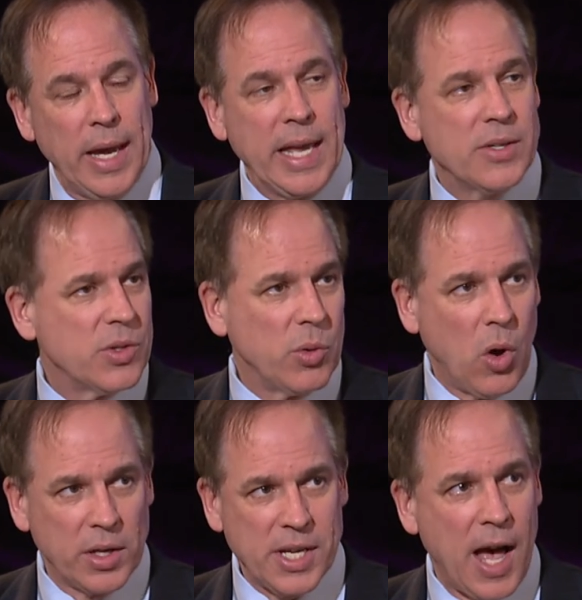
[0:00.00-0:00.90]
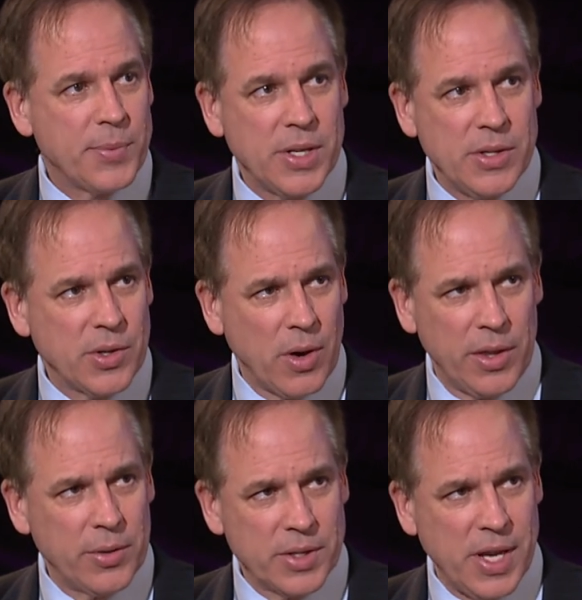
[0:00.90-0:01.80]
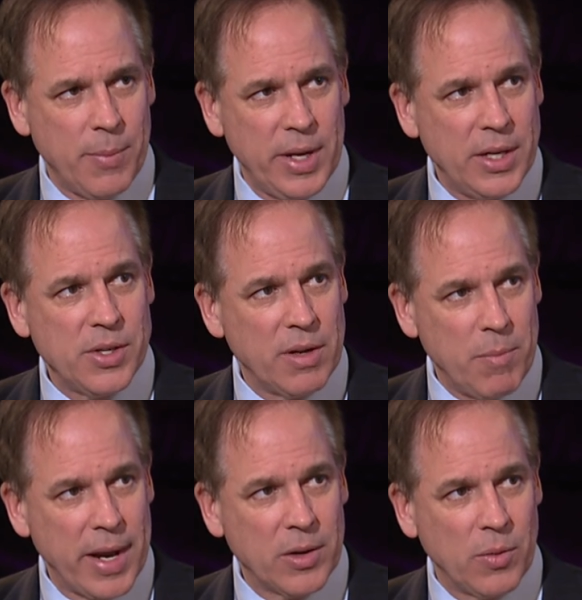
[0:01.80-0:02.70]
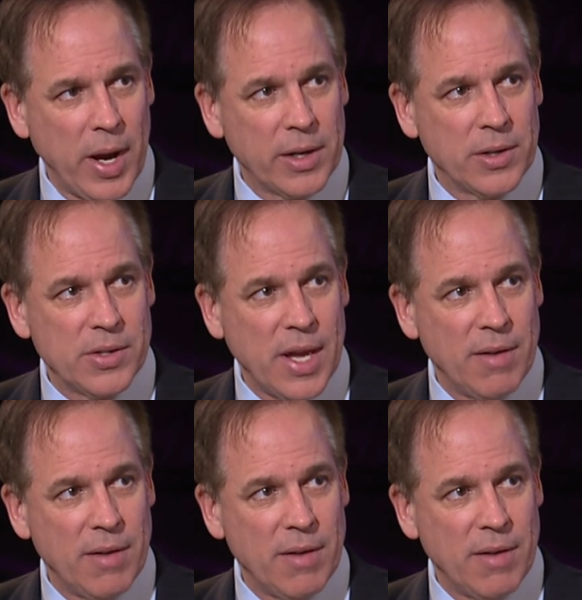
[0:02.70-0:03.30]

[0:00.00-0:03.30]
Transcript: I guess through autopsies or other examination of medical records,